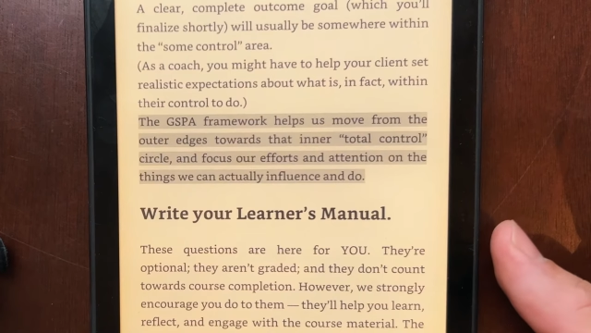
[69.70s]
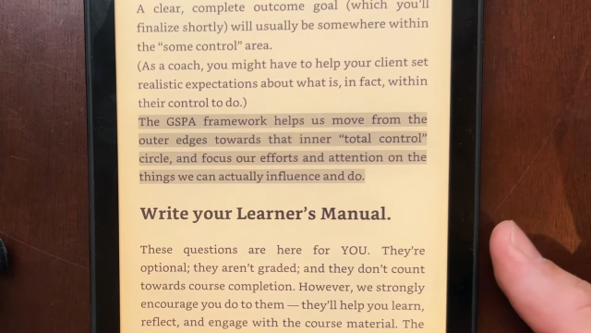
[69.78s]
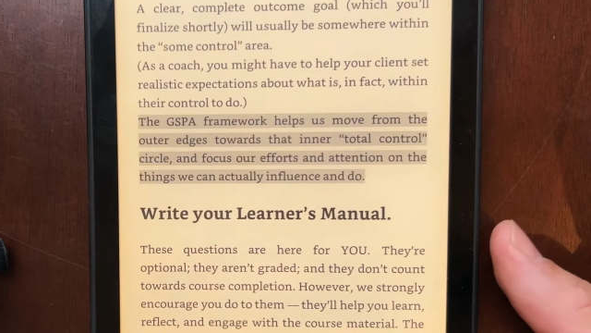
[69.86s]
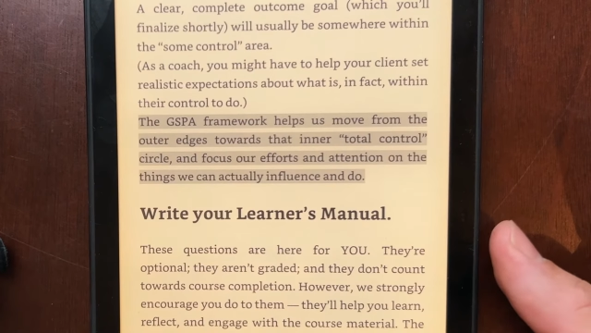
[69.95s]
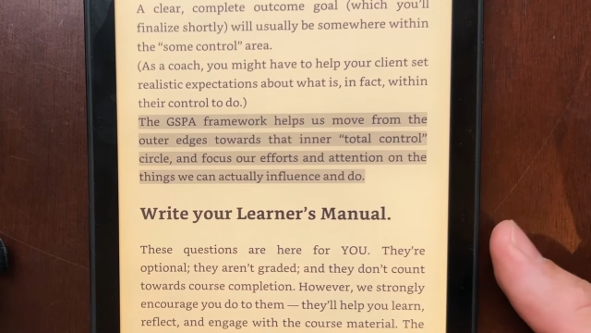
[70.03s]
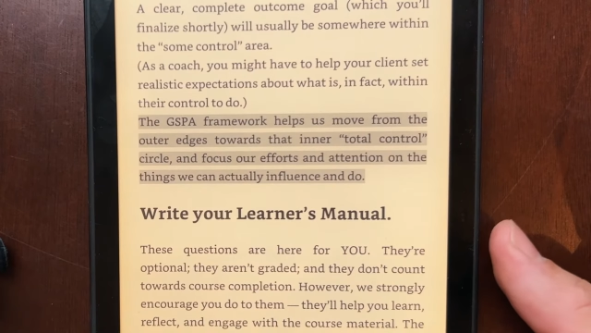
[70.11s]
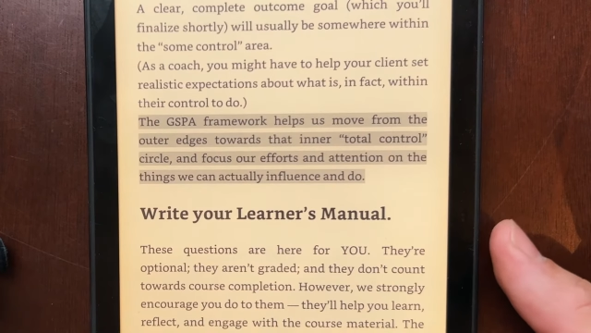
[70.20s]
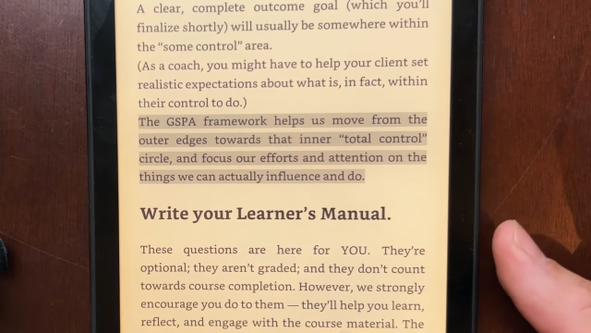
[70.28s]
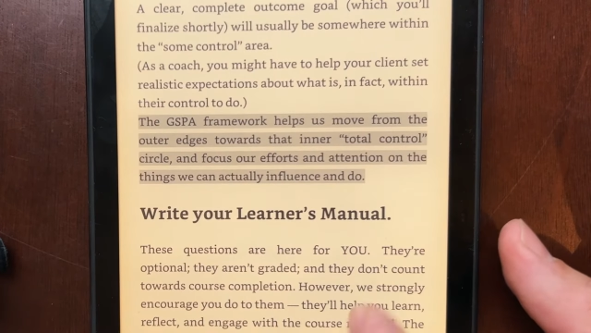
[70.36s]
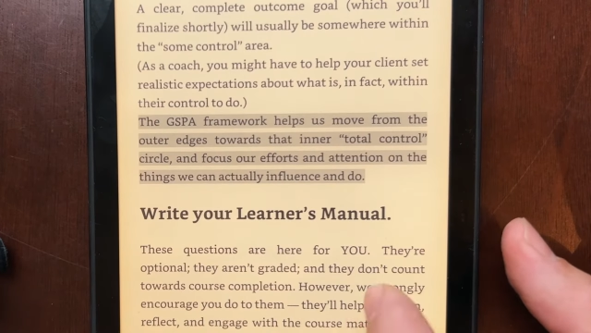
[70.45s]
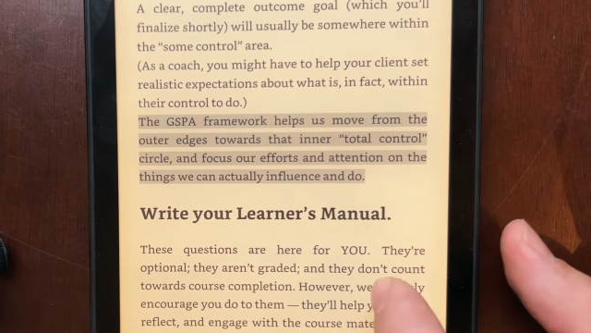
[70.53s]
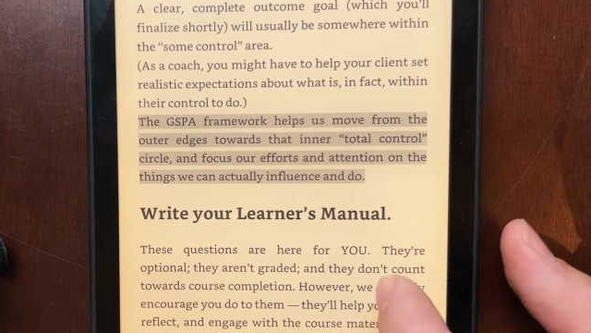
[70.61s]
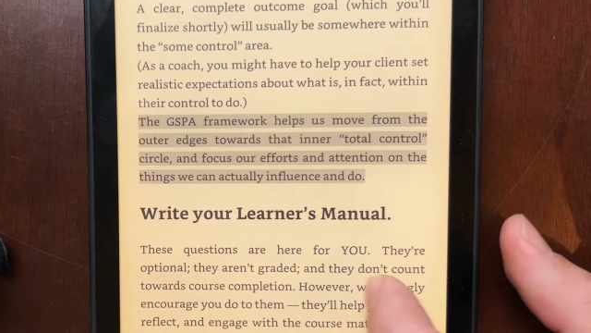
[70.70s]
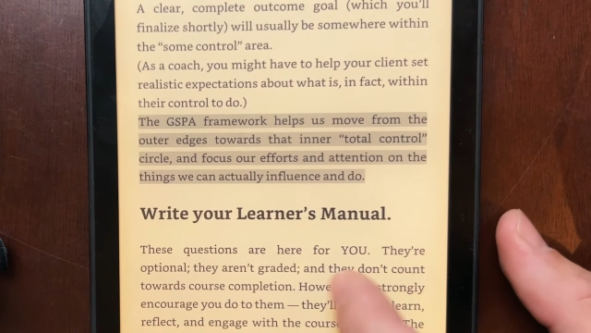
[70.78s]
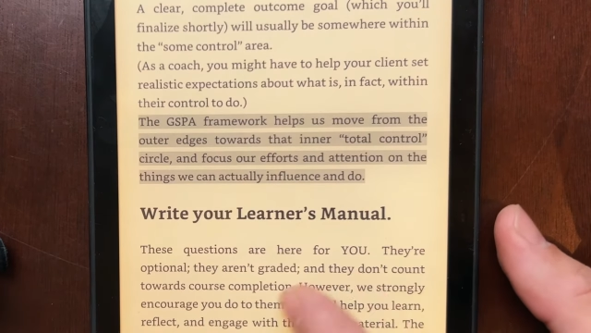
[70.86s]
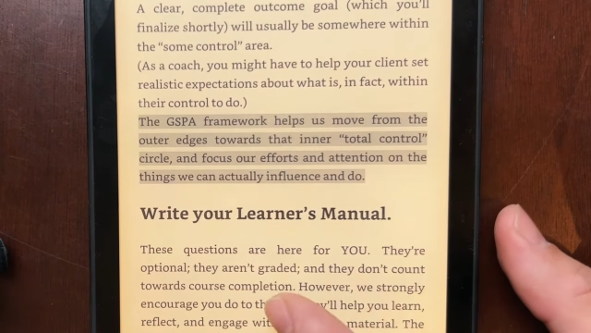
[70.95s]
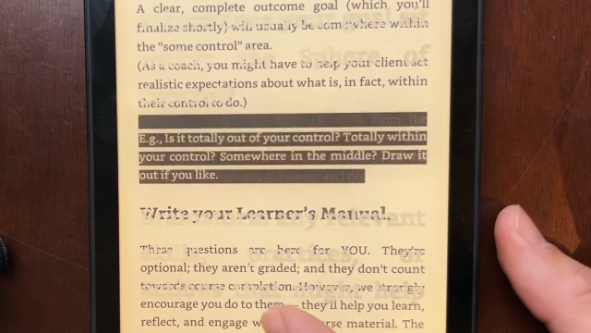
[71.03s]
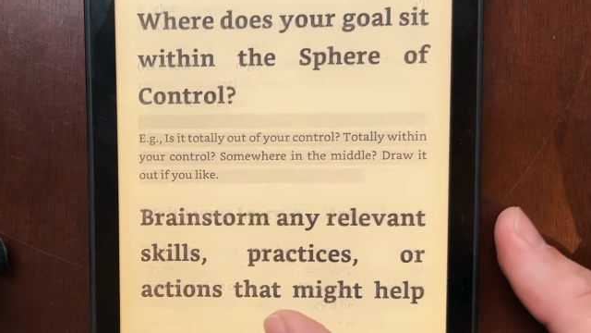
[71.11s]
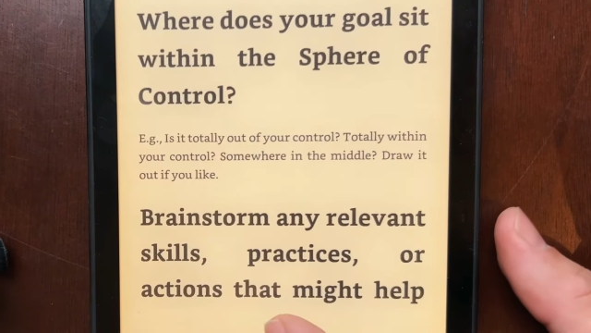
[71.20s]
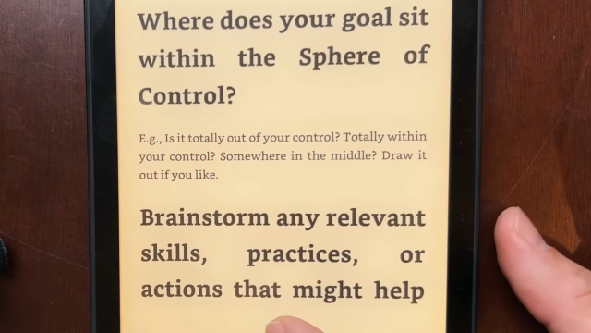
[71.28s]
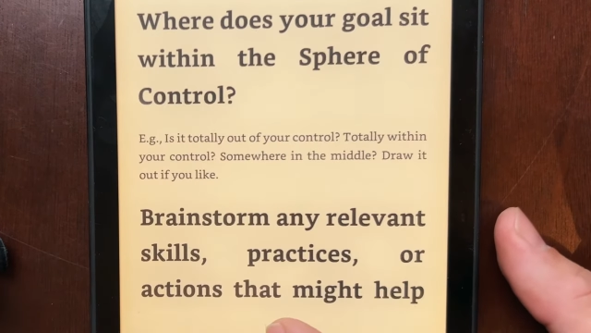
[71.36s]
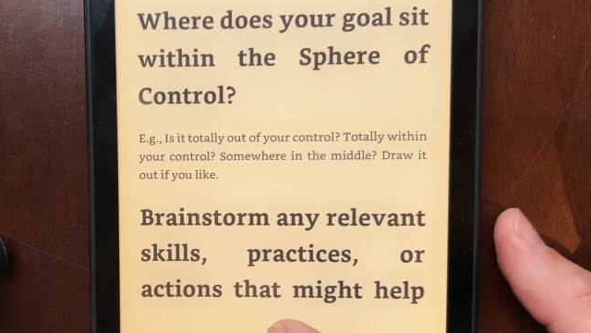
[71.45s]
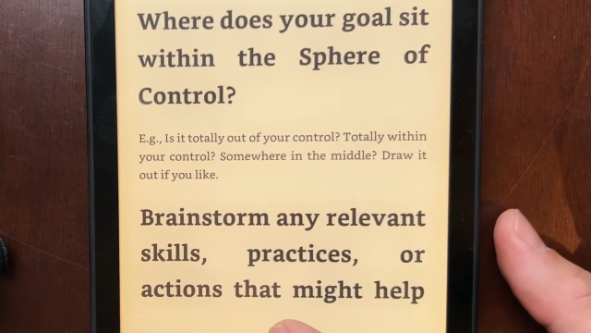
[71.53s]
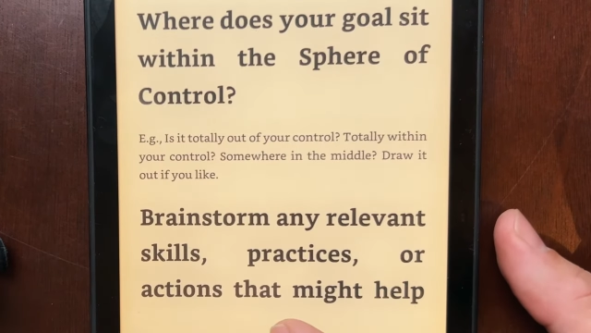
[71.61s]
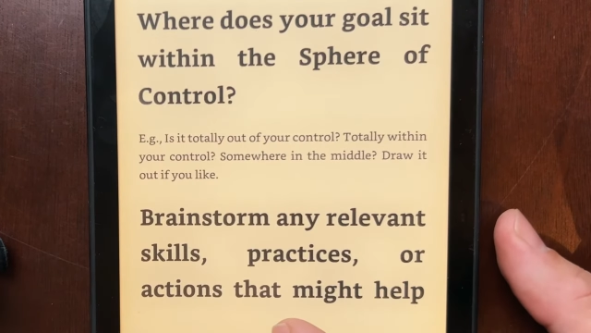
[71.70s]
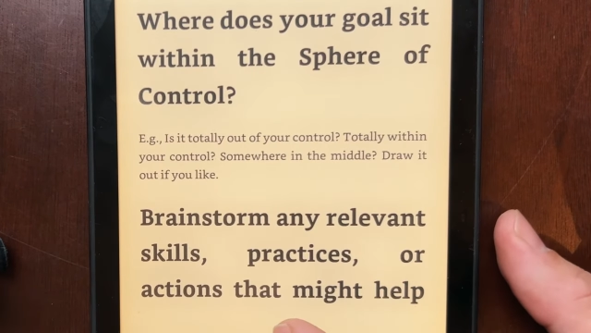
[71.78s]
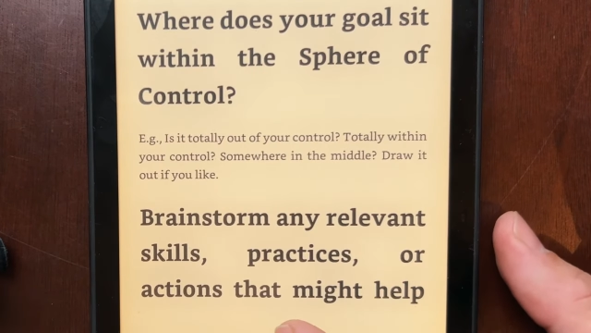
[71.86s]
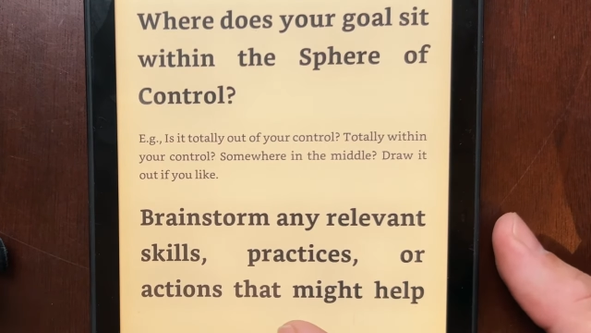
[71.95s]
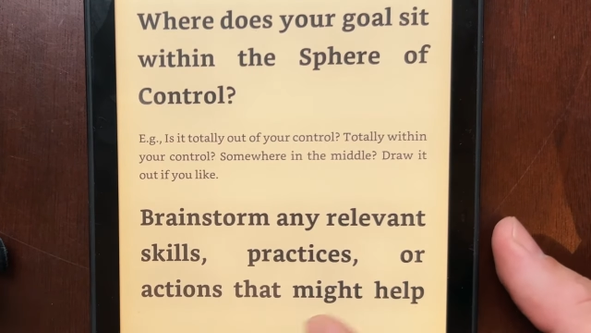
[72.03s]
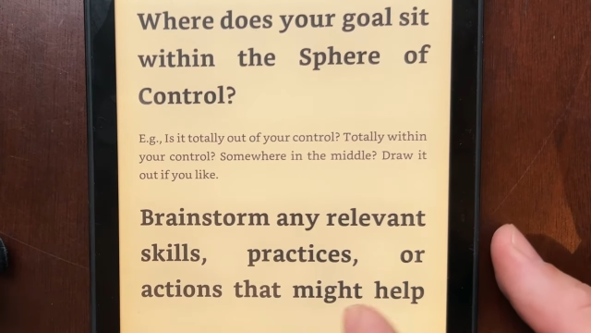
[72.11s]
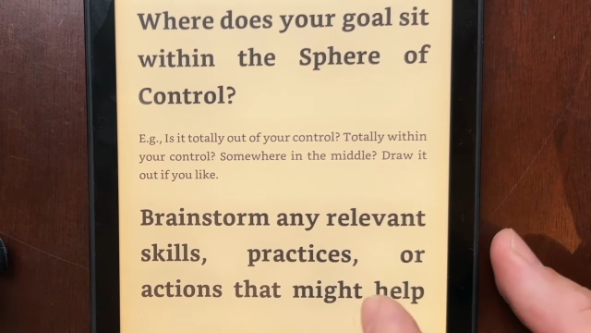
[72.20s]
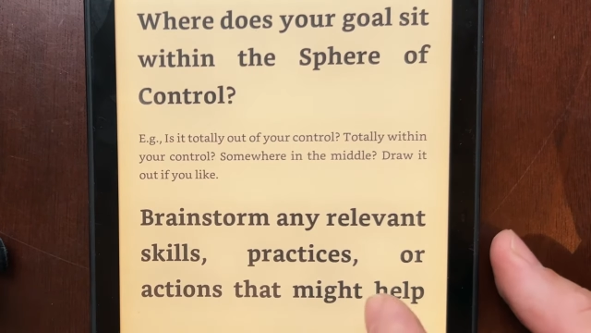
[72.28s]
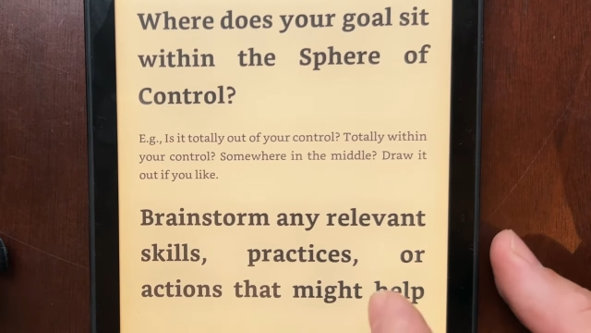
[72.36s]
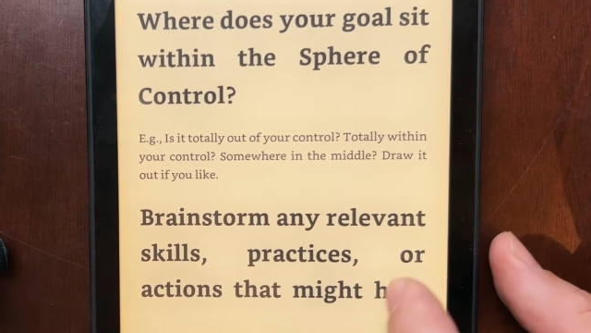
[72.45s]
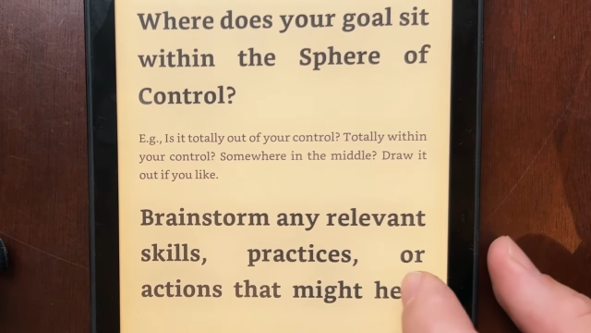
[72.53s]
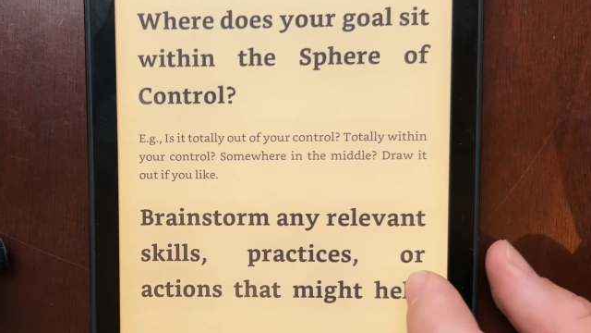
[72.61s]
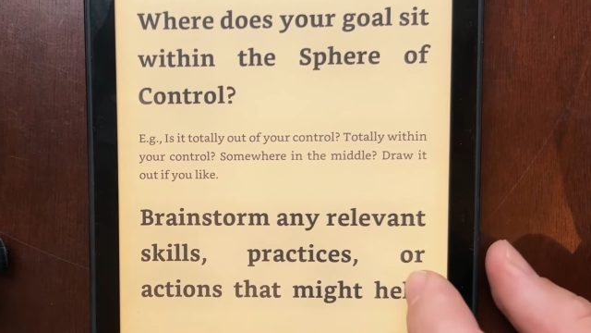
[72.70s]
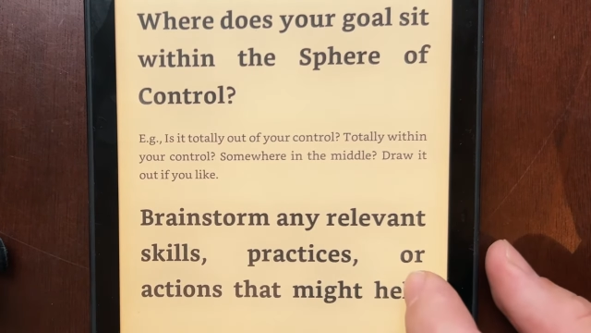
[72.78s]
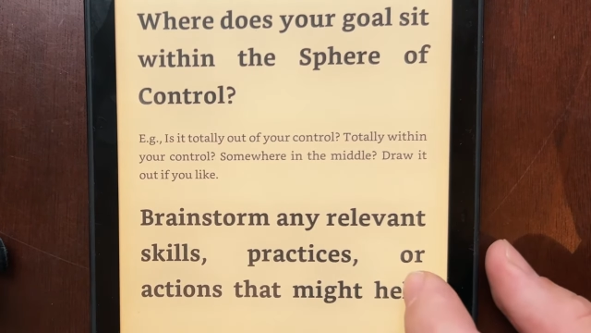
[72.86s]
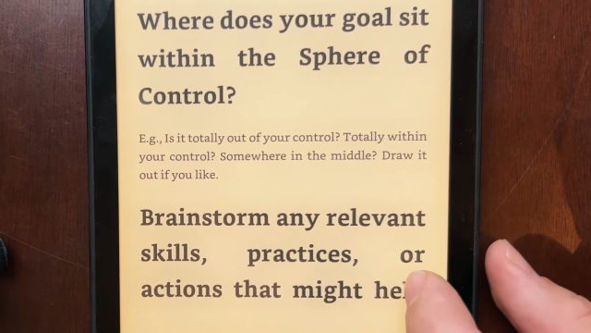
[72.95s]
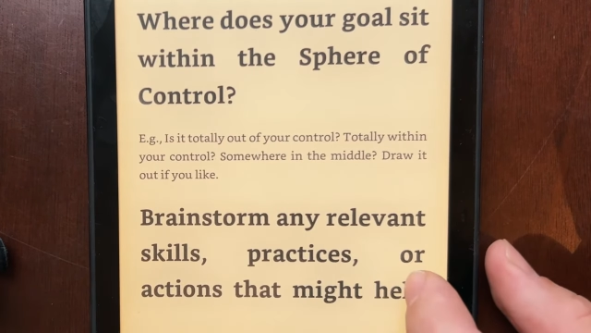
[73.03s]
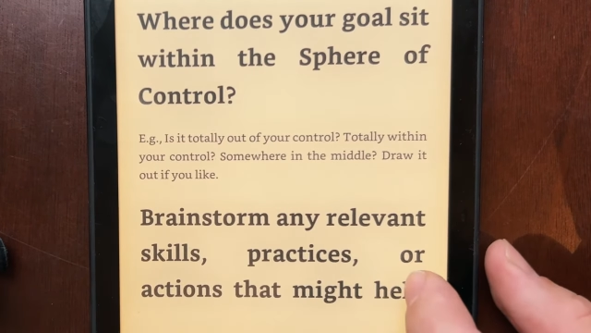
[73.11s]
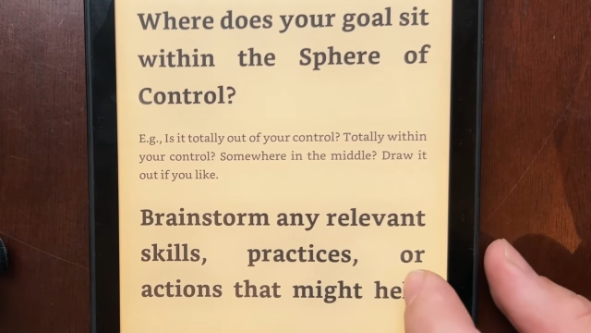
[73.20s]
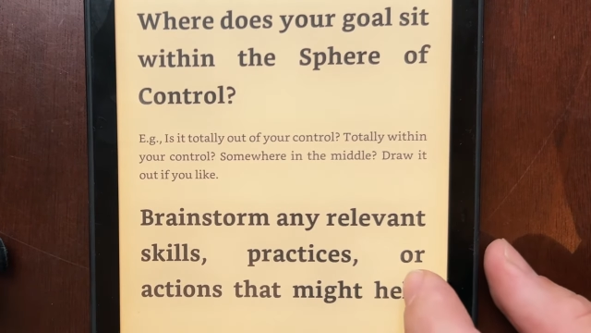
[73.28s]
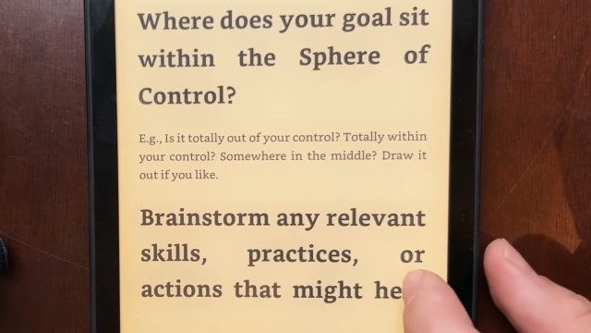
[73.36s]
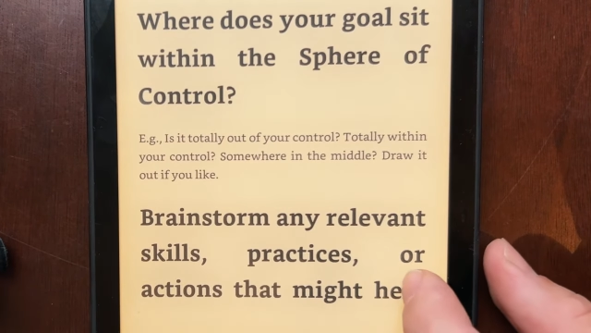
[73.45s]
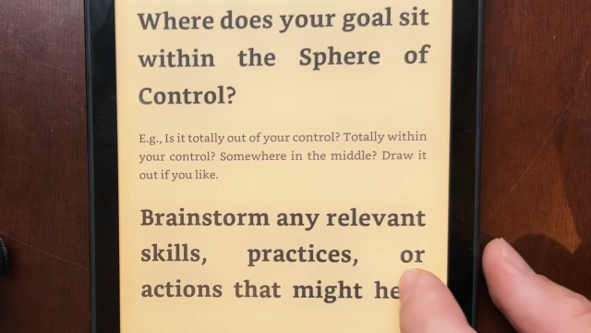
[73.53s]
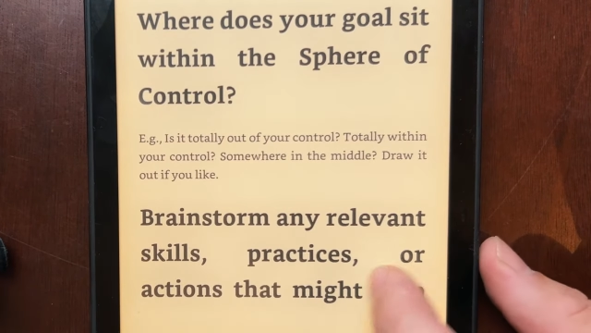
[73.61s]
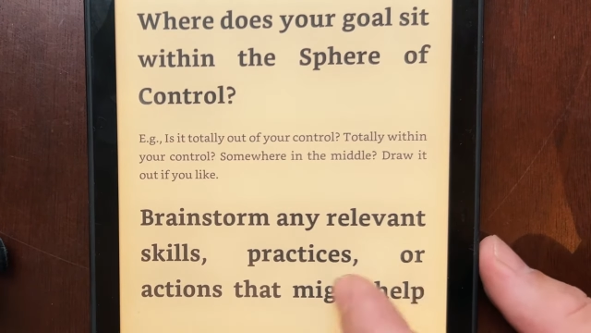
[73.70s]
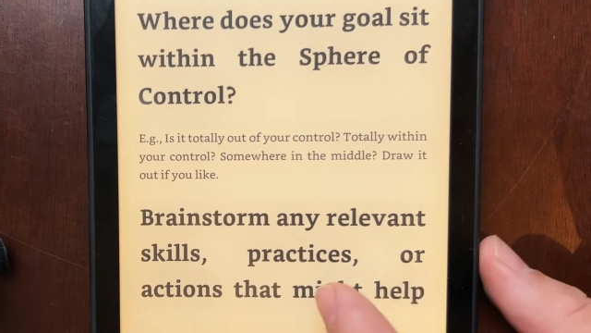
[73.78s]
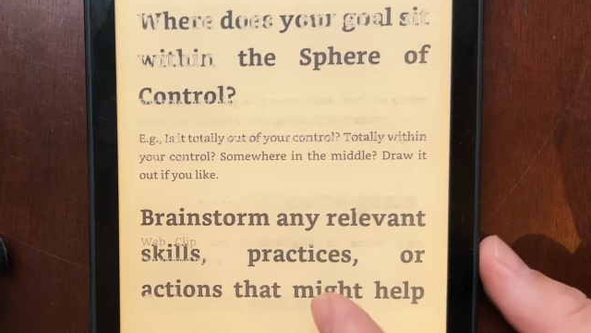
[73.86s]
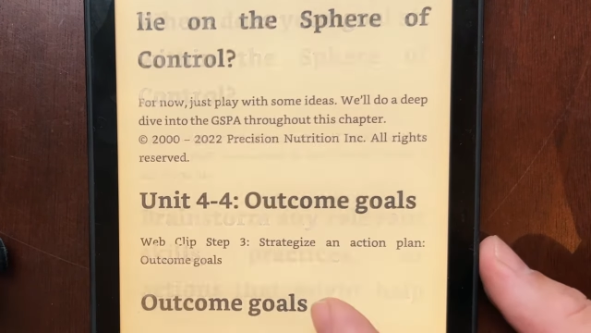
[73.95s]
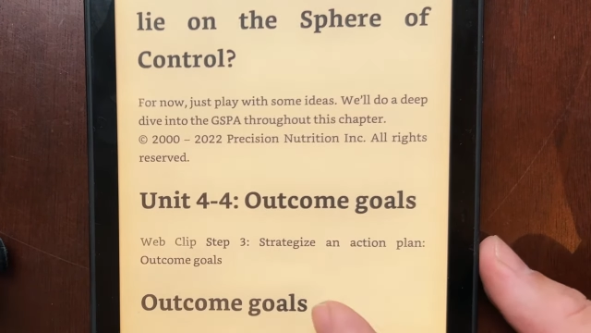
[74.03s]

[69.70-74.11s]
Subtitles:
No face is visible, so there are no lips to read.